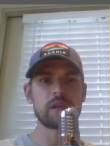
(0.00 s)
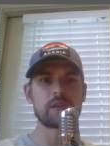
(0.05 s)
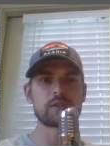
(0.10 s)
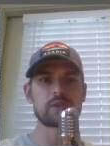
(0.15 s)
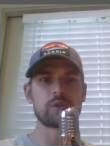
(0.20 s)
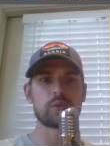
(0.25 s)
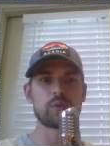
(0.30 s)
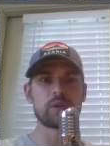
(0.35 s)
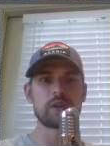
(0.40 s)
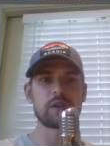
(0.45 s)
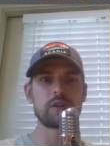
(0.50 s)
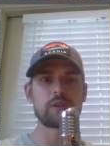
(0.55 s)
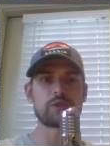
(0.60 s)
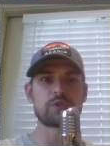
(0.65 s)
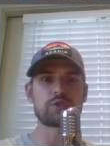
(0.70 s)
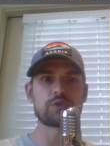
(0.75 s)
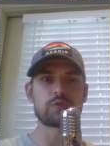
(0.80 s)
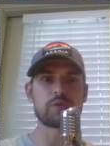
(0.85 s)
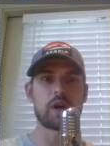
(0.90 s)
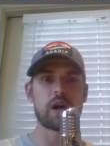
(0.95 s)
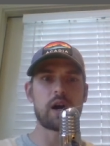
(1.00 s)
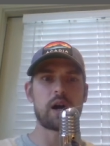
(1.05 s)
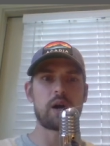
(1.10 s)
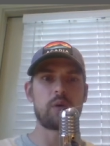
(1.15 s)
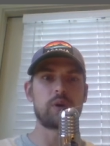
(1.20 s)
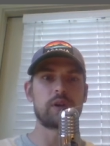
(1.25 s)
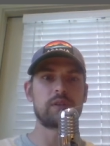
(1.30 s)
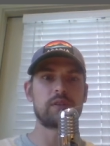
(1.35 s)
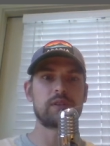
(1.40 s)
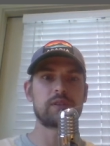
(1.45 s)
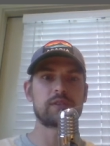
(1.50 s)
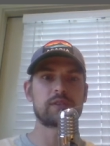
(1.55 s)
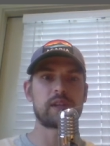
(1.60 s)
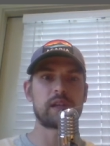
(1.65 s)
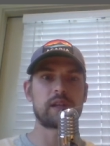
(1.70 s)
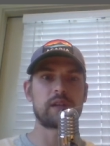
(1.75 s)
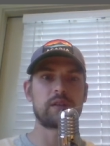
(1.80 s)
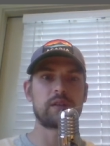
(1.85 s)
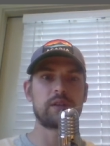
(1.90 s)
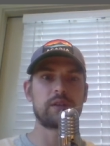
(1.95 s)
So we're going to draw what looks
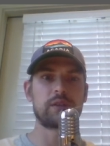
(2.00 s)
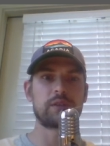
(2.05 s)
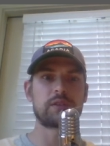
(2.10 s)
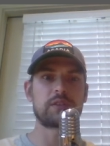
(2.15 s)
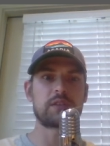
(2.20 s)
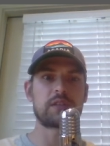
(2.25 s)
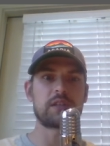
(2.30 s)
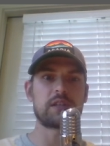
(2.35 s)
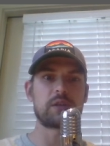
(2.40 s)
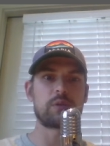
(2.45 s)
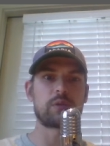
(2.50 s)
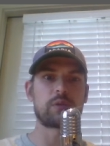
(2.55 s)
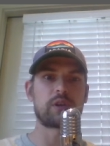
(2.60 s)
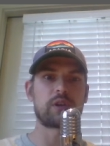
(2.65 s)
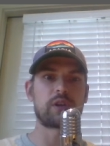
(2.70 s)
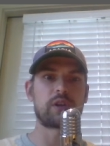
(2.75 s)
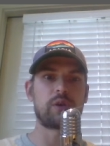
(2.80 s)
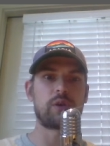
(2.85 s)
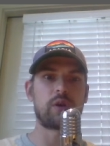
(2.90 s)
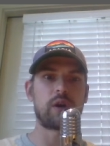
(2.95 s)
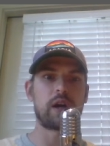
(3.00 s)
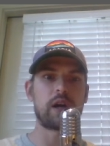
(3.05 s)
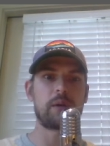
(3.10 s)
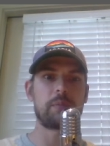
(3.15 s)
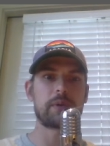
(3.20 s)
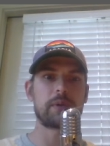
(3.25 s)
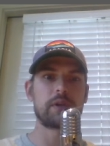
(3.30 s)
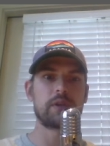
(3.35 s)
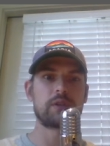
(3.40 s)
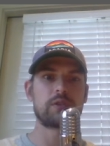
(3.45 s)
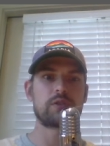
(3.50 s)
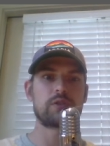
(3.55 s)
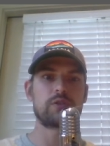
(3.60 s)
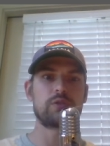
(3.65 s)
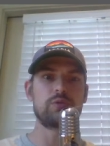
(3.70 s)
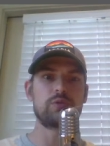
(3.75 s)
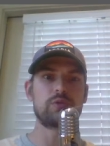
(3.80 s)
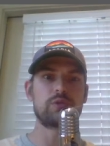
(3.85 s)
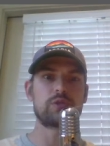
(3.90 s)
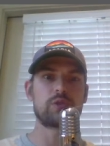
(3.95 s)
like a little T. We're going to go up
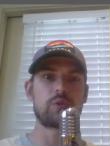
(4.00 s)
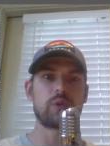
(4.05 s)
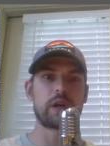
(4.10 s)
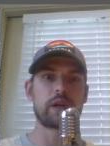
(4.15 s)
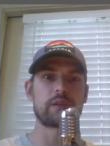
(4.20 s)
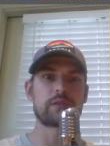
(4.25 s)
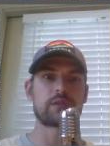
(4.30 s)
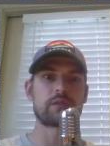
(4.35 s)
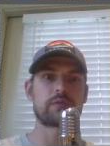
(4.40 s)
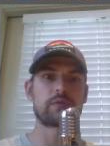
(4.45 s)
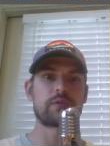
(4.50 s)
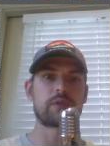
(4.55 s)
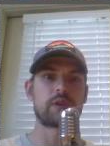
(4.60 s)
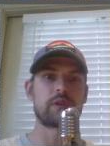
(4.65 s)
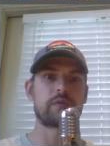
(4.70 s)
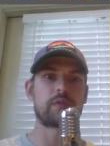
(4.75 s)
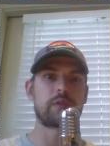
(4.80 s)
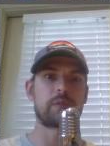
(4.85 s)
2 squares in front of the